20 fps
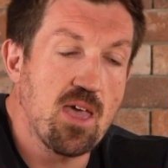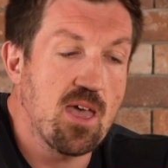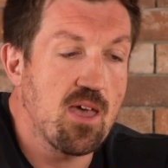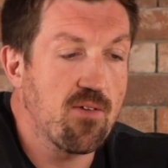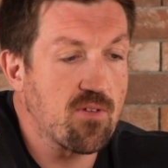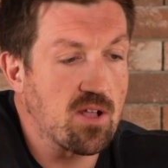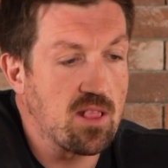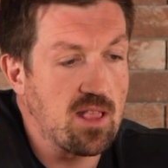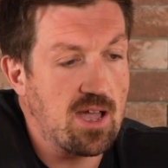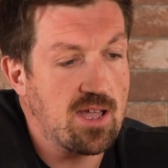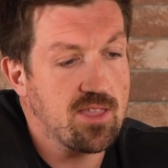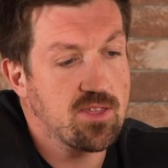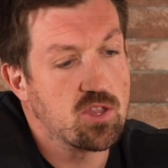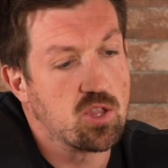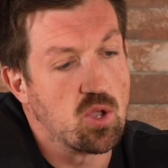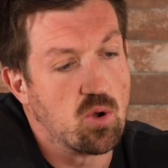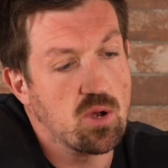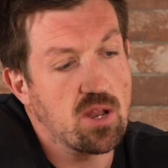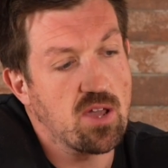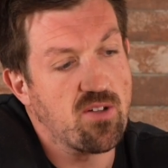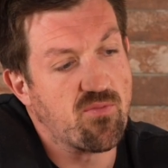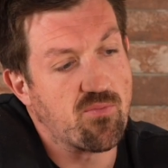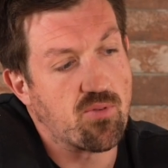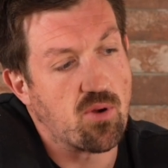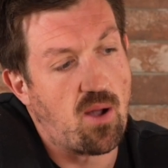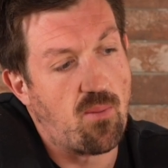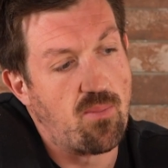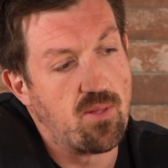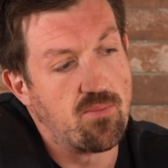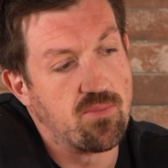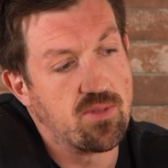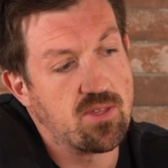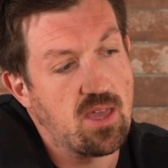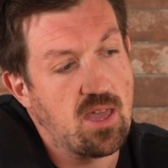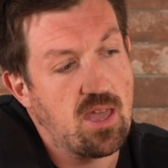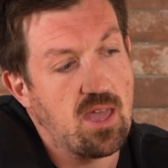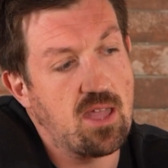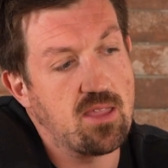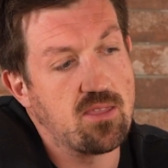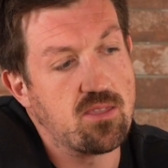If clients don't have problems,
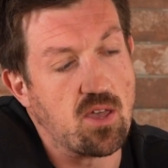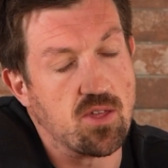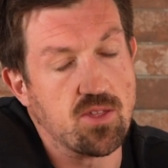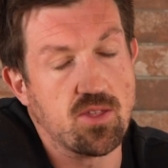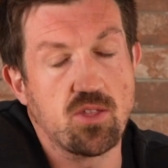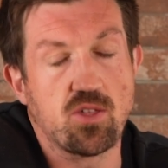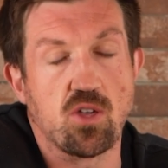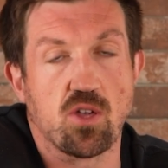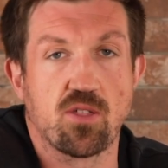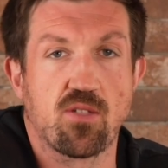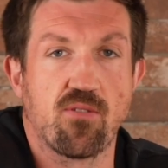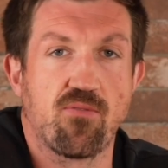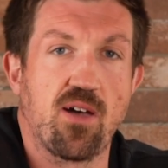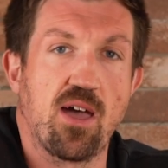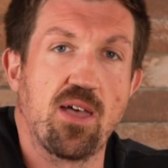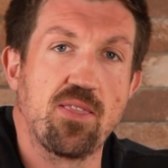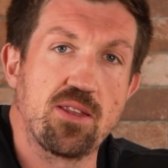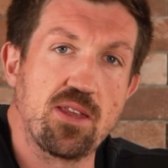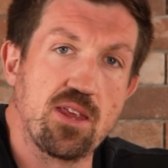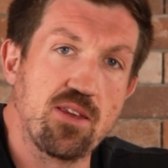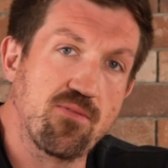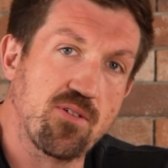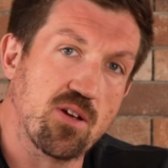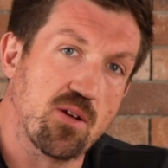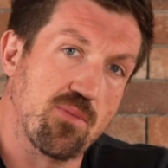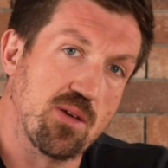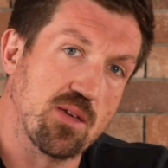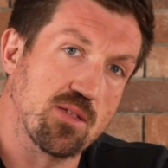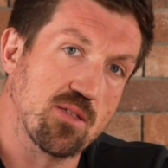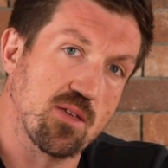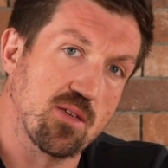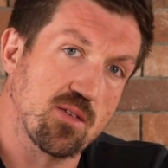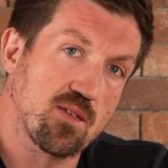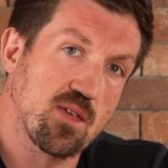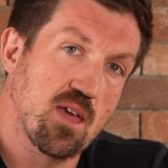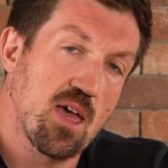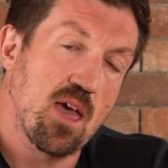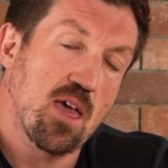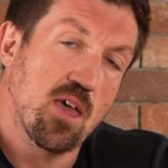it doesn't justify the need for your business.